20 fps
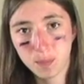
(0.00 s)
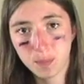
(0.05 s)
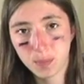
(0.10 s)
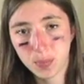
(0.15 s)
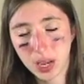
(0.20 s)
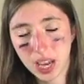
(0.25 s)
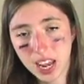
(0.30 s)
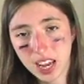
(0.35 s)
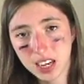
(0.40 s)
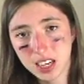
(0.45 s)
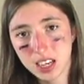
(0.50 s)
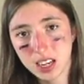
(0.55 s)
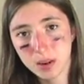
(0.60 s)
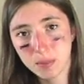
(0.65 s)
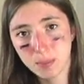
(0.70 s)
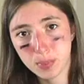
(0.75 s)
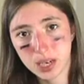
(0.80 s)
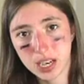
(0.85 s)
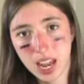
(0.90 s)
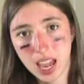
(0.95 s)

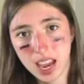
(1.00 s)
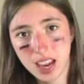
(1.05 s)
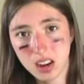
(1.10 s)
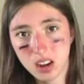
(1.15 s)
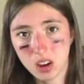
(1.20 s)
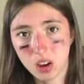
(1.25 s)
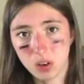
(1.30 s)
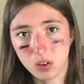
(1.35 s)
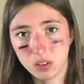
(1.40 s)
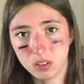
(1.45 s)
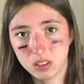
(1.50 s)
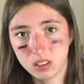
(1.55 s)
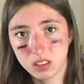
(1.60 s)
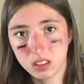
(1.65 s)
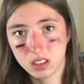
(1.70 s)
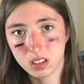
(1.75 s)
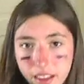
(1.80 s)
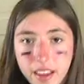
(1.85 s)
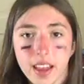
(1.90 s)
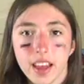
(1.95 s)
painted
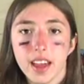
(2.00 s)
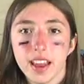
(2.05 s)
potatoes.